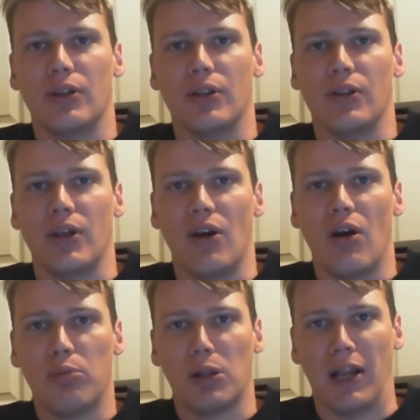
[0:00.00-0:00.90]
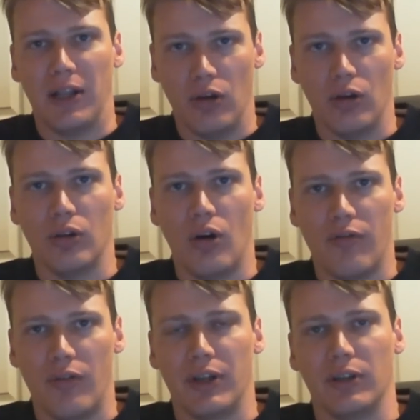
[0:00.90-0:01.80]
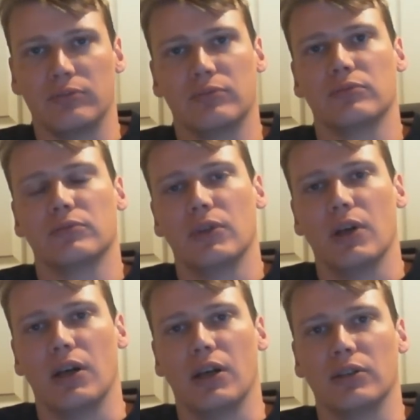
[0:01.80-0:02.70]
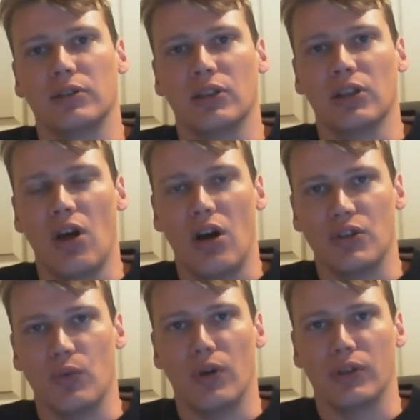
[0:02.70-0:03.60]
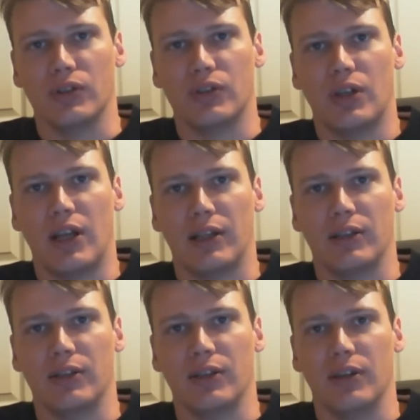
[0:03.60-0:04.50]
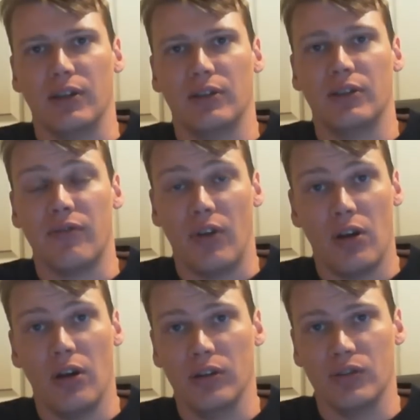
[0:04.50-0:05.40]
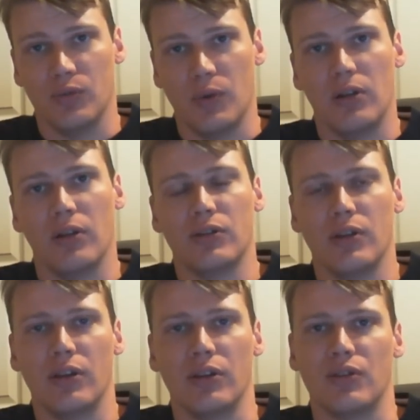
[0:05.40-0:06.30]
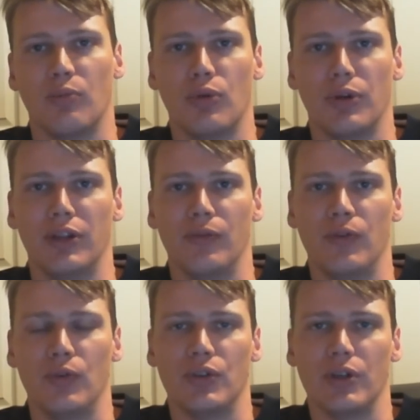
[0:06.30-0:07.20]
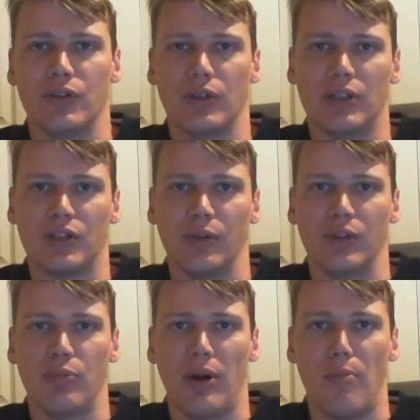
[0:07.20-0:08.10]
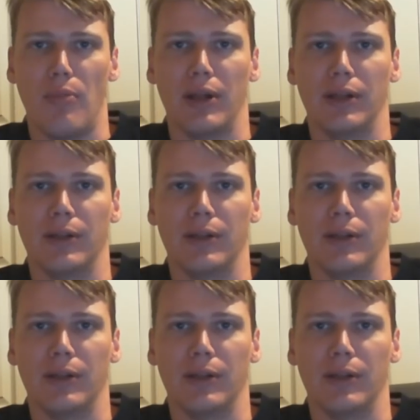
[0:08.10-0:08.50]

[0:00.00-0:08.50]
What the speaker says: they are planning on offering larger ones and different colours as well at some point in the future, so that's something to bear in mind.